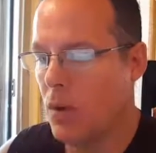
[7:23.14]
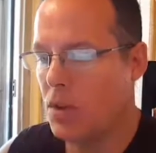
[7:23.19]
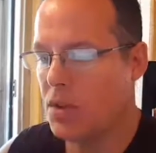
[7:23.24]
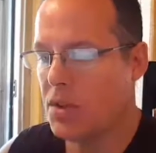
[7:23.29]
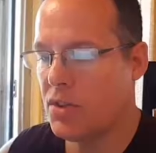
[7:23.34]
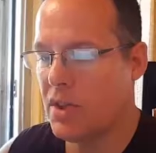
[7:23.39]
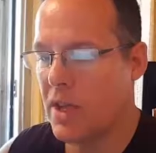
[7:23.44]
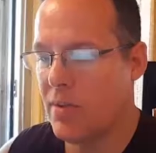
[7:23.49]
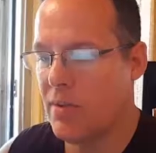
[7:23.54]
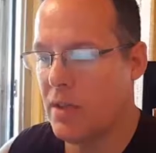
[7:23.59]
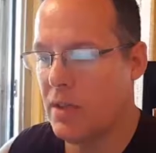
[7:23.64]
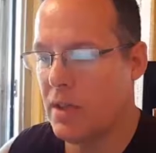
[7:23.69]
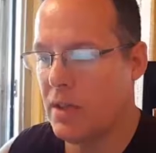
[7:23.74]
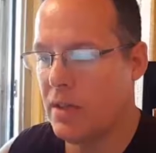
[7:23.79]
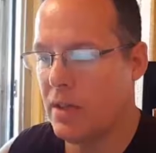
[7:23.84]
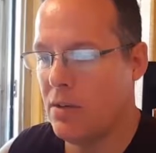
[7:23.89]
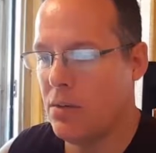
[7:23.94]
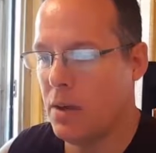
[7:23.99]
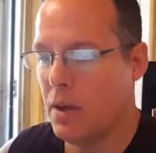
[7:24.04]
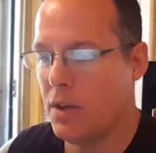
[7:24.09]
Well, it's the same thing they
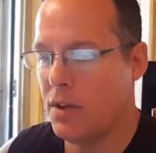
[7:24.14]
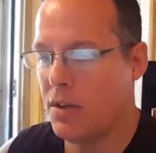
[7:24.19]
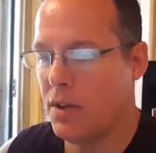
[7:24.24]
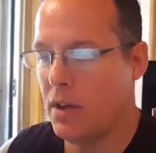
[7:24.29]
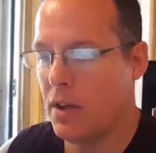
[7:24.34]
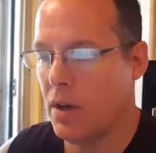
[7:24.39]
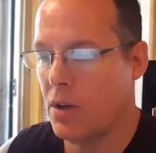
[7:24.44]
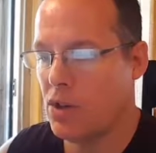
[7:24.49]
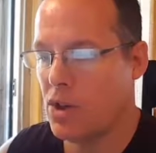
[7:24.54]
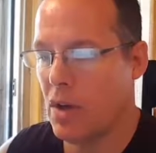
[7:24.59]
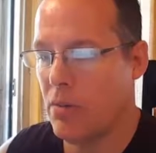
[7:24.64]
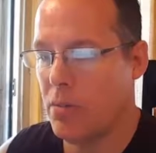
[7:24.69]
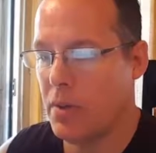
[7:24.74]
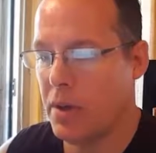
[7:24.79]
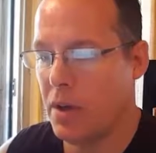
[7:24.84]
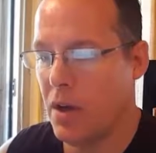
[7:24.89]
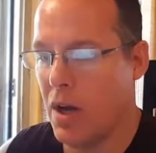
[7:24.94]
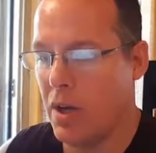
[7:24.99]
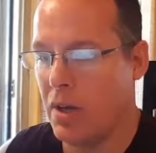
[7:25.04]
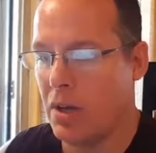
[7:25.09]
did with Osama
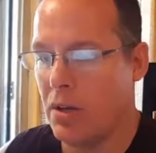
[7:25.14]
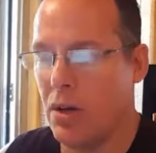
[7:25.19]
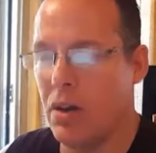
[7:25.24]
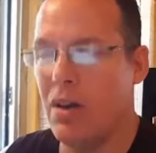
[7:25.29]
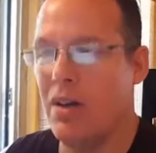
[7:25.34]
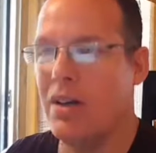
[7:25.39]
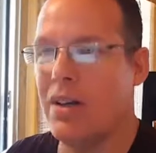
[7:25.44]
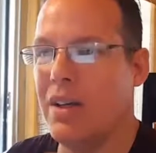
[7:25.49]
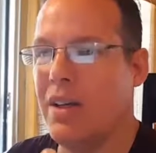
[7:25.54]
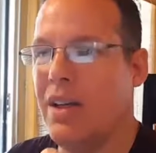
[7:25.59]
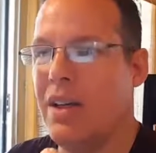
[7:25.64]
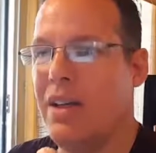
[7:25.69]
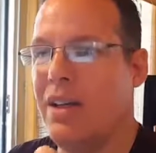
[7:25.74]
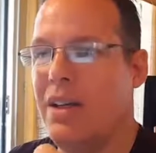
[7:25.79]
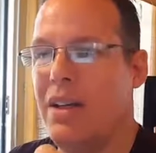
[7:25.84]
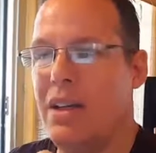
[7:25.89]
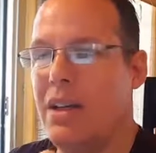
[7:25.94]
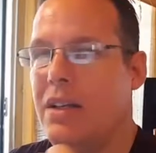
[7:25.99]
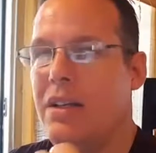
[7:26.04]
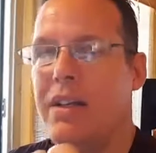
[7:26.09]
bin Laden. Oh,
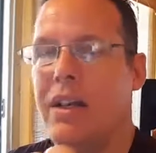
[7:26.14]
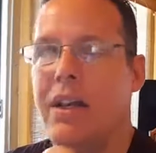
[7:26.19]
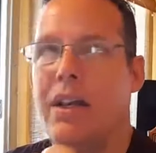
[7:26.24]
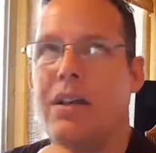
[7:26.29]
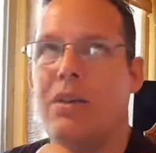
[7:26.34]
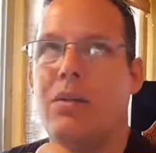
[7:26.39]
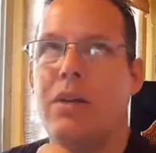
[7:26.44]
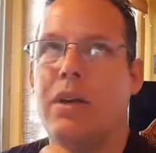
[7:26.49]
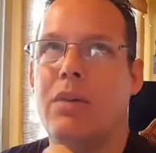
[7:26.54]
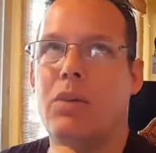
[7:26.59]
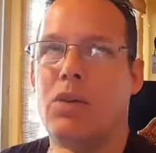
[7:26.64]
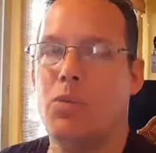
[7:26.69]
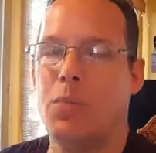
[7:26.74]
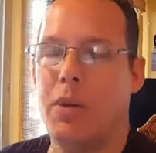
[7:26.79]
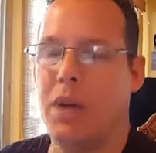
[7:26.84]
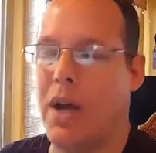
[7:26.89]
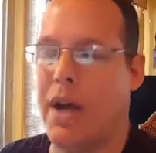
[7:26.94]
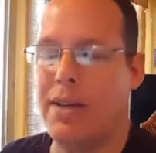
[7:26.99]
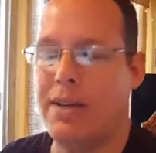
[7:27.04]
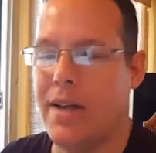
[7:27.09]
he was
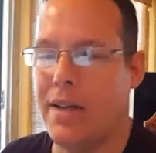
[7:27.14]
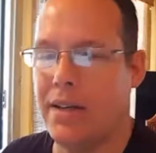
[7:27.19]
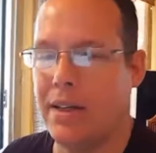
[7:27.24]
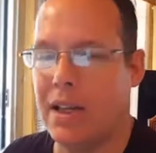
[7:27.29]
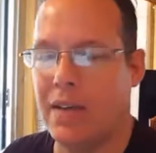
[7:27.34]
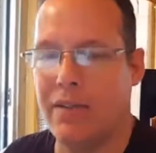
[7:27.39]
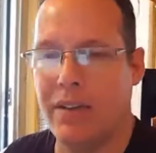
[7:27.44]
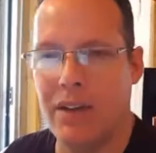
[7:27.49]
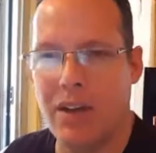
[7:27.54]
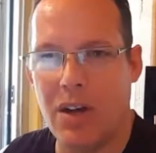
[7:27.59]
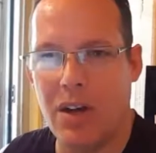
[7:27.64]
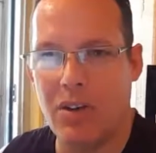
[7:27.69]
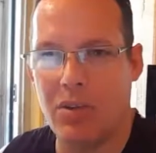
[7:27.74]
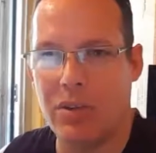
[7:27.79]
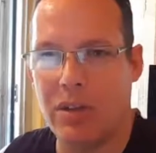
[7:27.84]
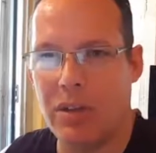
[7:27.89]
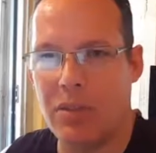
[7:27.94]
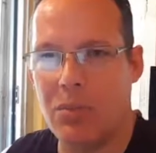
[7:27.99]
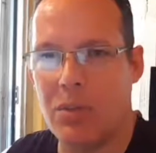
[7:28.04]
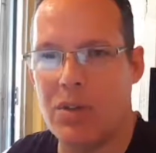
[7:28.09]
behind 9/11.
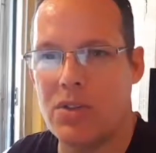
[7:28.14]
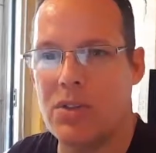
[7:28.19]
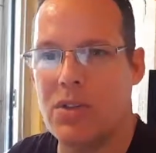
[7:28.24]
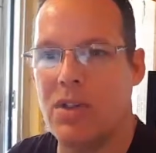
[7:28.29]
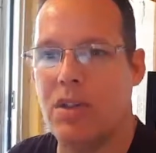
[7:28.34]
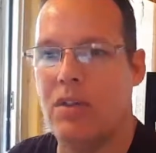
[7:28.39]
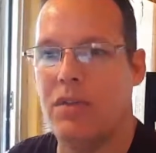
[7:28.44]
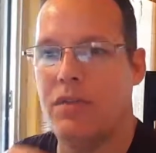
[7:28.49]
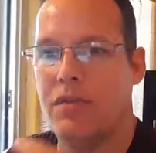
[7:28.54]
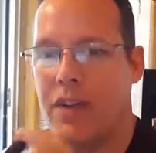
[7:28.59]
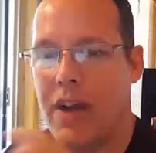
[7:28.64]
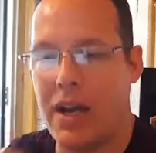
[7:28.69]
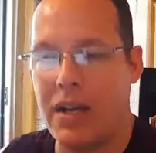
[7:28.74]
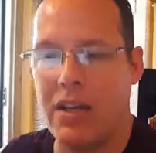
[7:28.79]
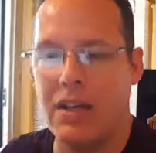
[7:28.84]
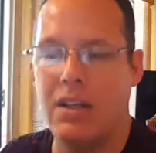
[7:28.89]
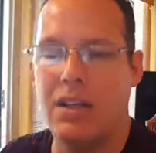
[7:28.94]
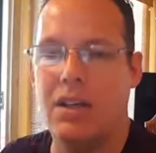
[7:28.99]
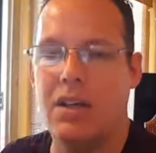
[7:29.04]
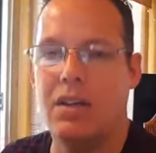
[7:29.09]
No, it was the
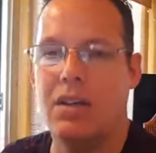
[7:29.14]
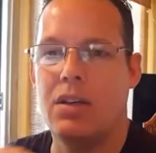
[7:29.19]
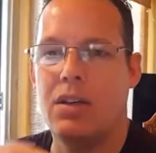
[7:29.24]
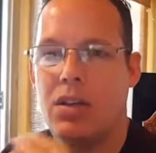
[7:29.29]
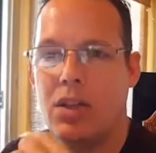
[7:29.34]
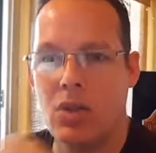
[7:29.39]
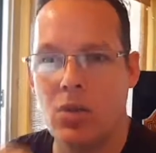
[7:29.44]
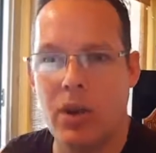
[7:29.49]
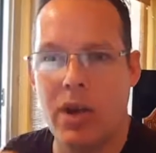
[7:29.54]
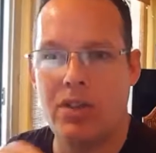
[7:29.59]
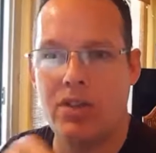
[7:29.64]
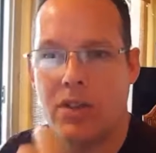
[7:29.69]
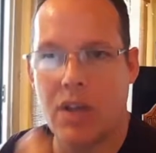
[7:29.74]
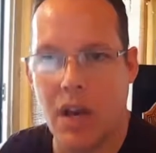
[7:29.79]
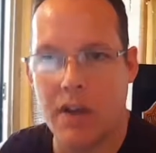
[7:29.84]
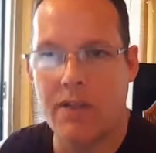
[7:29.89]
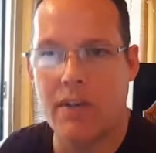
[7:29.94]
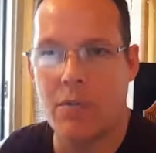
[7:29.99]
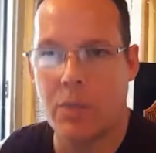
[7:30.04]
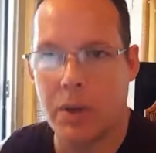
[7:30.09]
Vatican U.S.
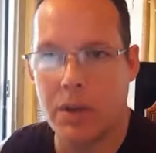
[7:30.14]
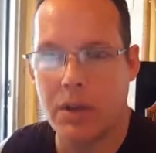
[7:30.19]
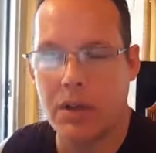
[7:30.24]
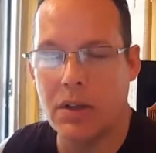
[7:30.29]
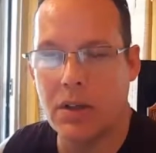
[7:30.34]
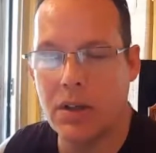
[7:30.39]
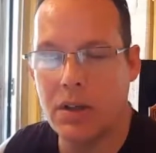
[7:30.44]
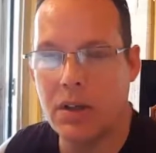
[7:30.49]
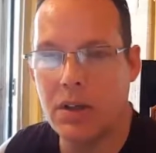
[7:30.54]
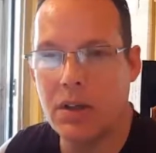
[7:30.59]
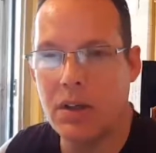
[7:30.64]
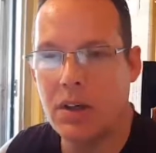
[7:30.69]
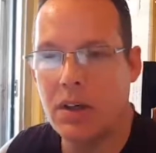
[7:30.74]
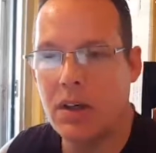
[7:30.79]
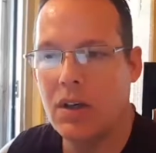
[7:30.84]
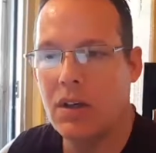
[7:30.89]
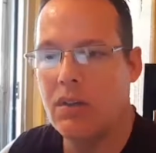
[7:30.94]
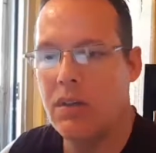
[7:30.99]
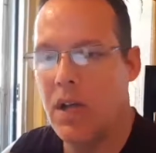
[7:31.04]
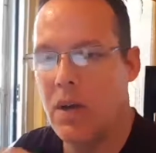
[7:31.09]
government
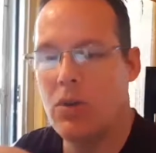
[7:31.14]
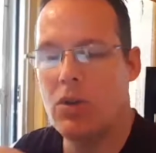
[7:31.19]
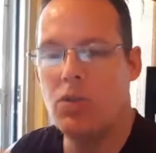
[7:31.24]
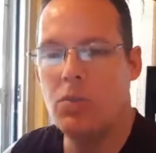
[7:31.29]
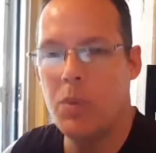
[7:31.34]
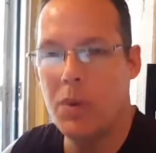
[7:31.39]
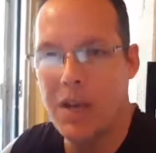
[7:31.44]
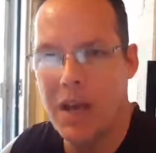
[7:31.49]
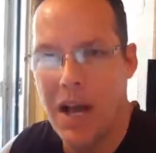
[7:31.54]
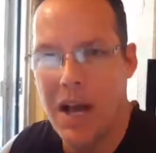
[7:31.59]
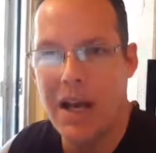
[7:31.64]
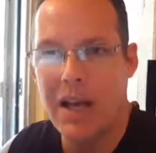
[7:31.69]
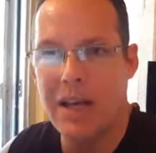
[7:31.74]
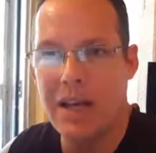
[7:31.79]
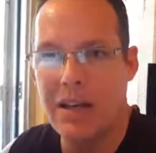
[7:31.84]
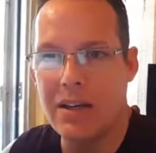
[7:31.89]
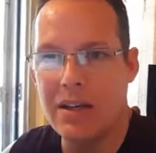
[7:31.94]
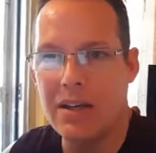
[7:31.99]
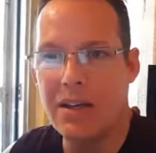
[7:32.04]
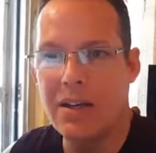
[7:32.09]
that was
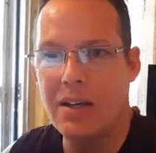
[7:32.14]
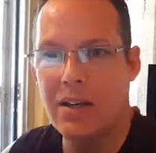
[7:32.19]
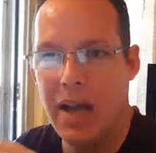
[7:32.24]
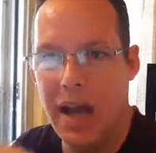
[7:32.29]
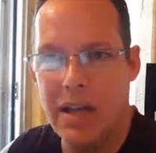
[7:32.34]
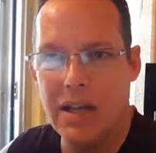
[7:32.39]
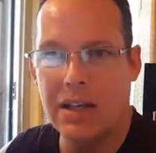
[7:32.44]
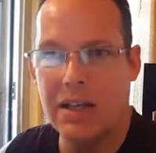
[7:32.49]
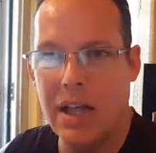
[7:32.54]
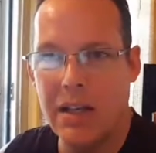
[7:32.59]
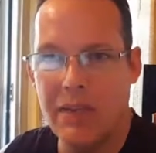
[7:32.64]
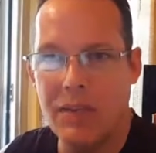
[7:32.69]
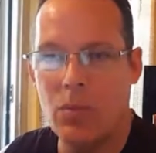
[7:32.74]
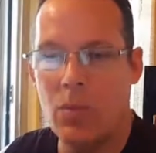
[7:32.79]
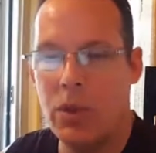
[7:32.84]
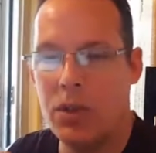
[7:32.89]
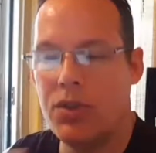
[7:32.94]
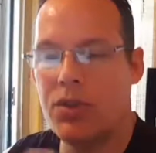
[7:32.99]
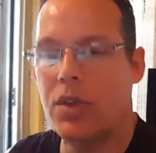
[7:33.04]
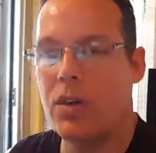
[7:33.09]
behind 9/11
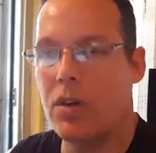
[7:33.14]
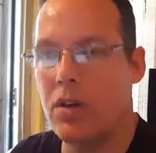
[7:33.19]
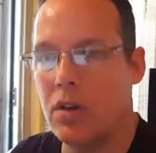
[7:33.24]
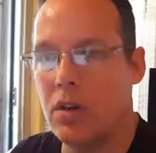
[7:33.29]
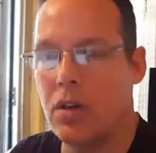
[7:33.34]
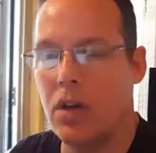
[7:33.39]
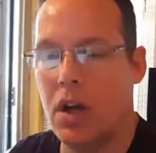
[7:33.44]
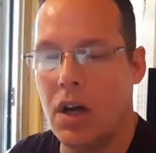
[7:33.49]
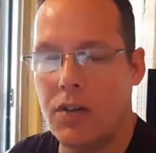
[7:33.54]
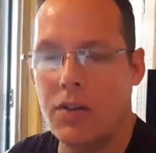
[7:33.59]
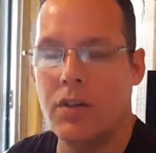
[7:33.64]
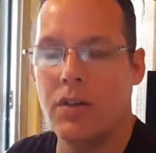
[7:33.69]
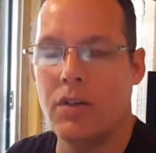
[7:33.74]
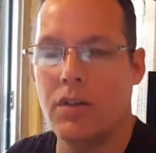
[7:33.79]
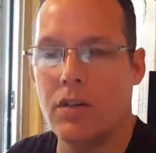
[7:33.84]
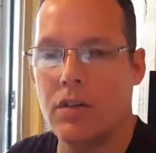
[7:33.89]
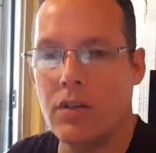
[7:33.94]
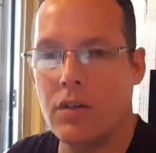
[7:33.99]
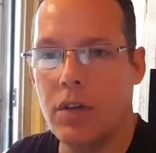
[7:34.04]
with their other